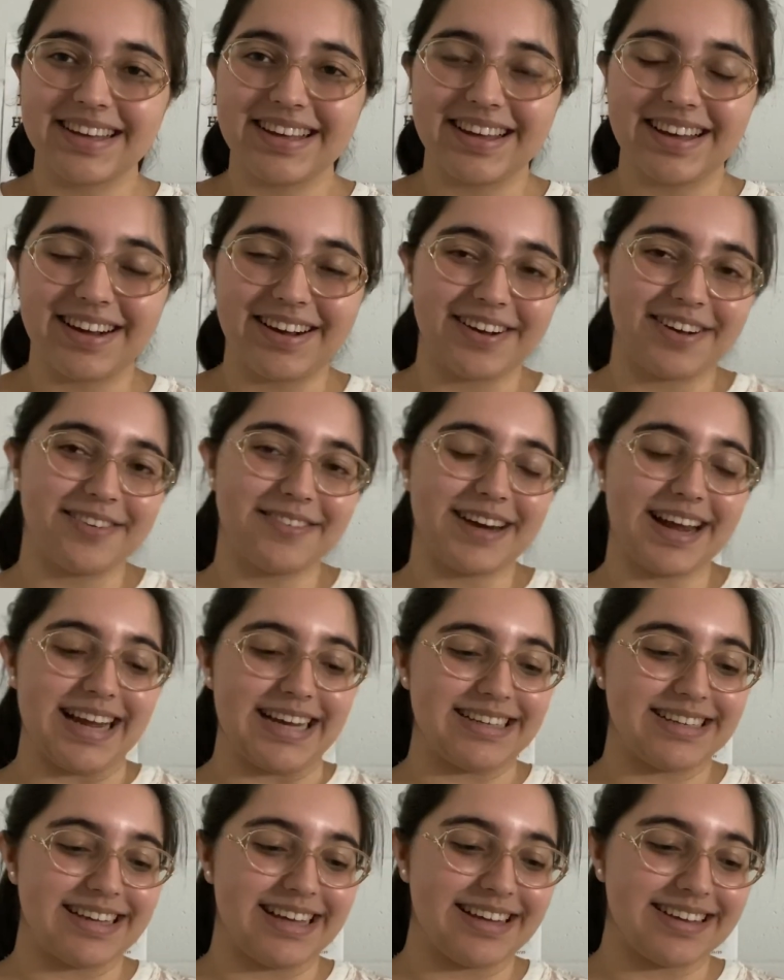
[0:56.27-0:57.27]
Alright,
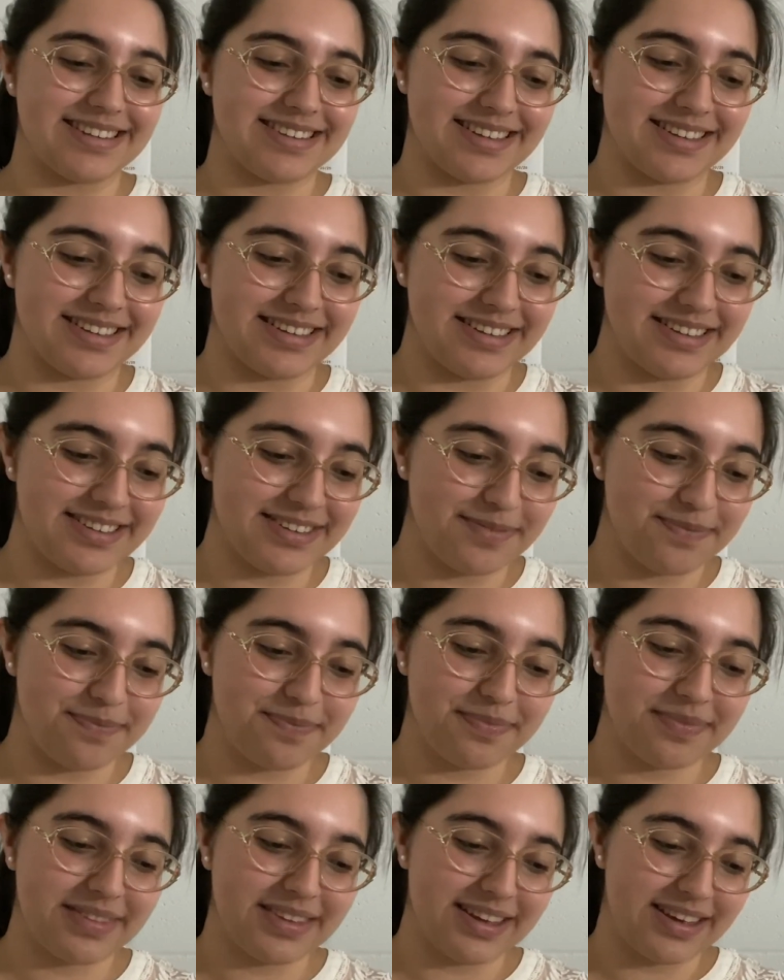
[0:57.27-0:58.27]
excellent.
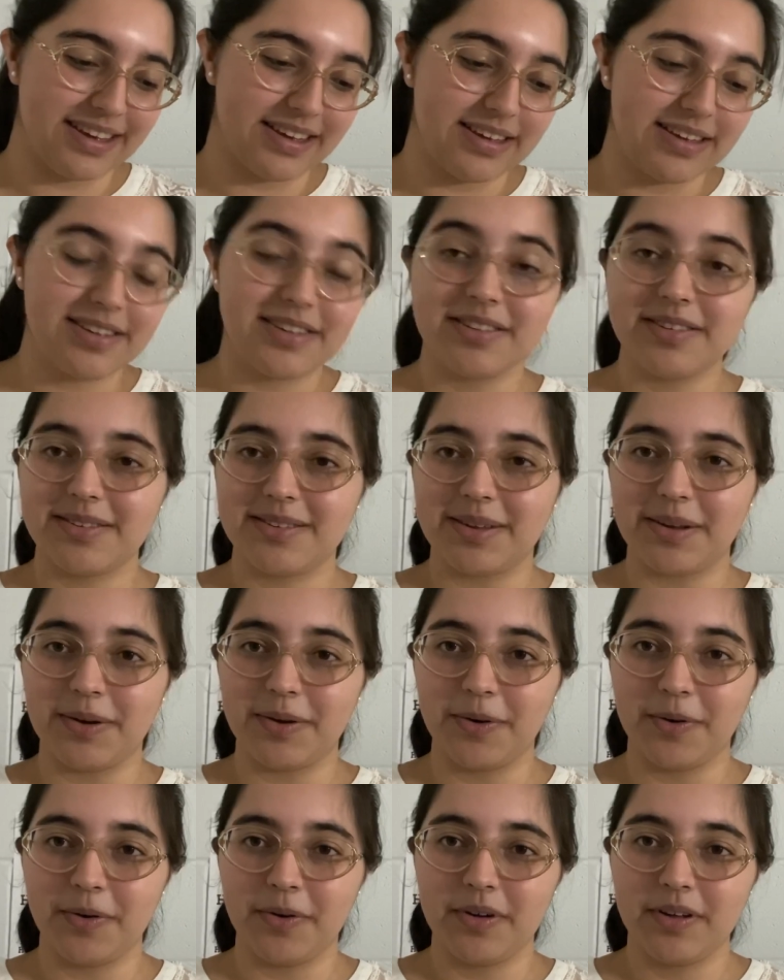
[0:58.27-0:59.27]

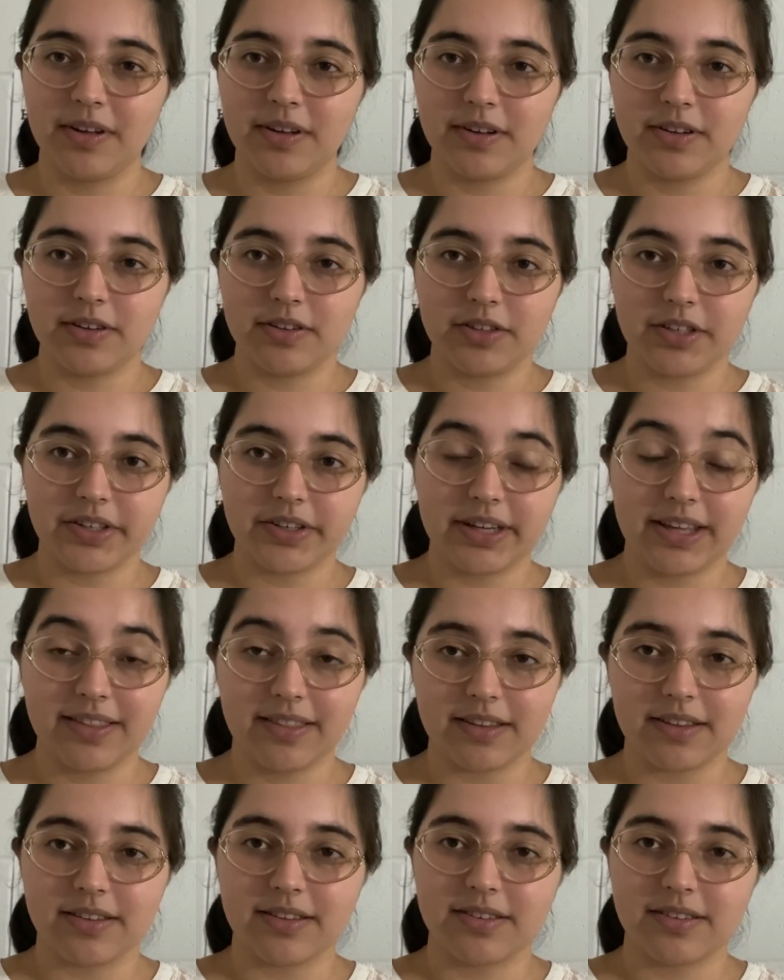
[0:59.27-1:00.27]
So during
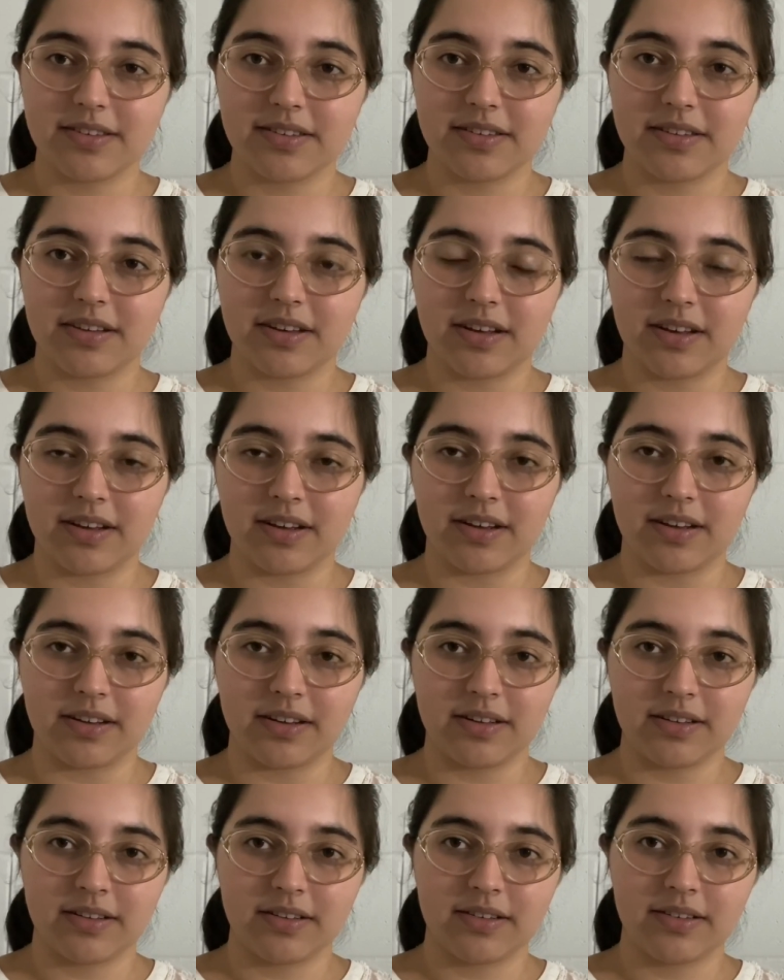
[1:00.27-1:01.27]
this
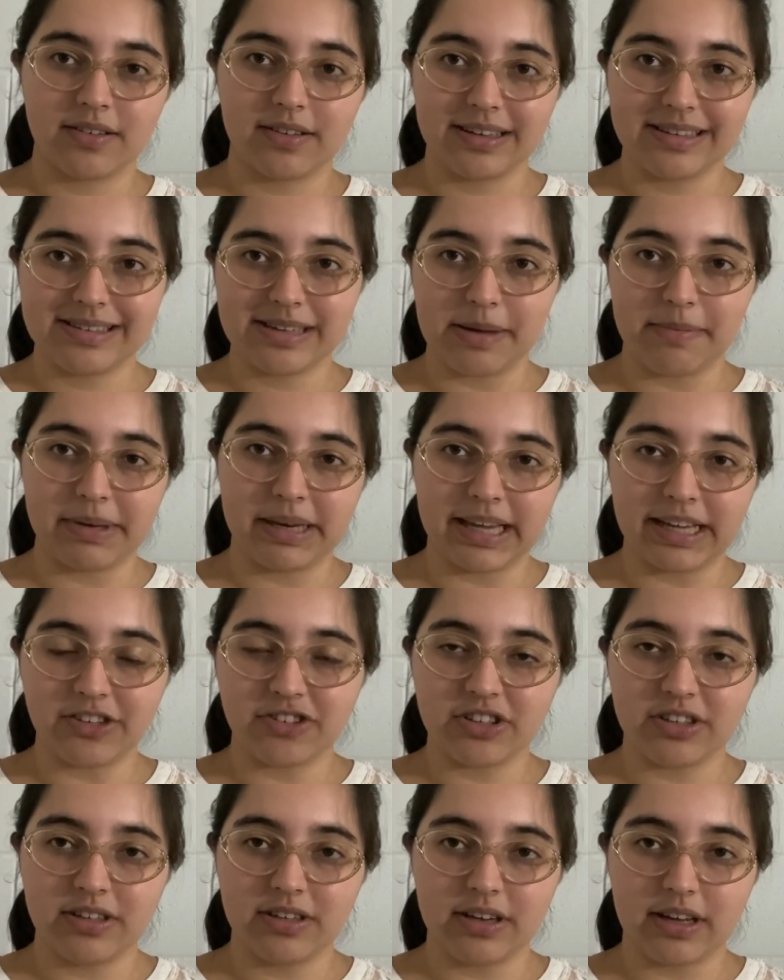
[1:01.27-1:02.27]

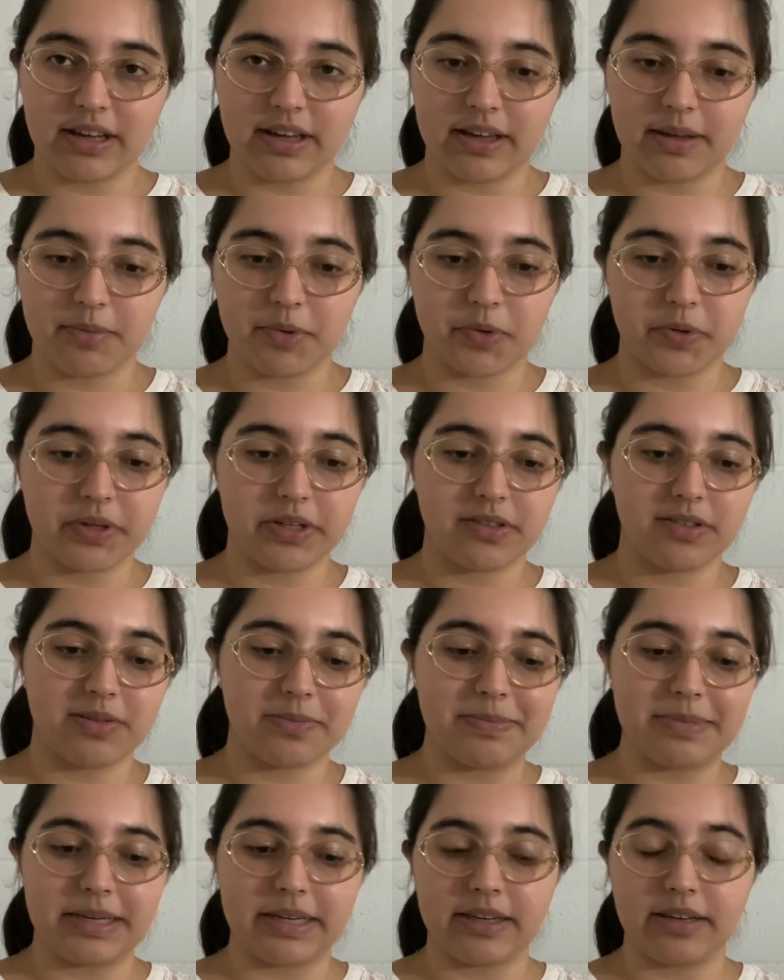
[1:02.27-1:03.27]
examination, I'm going to
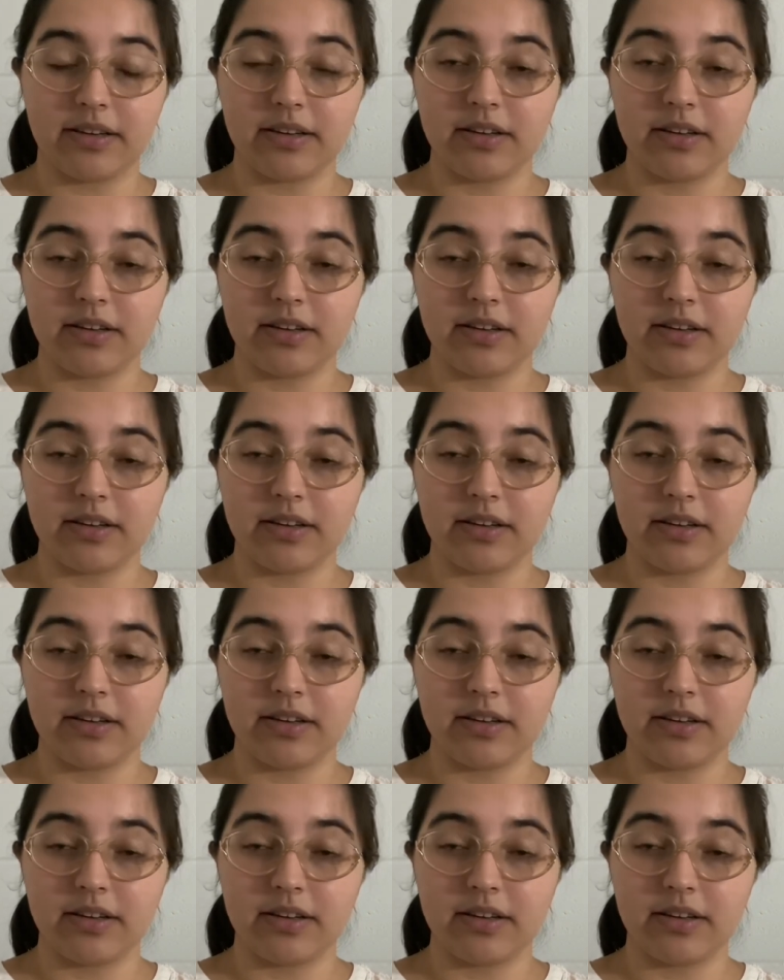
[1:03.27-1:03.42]
be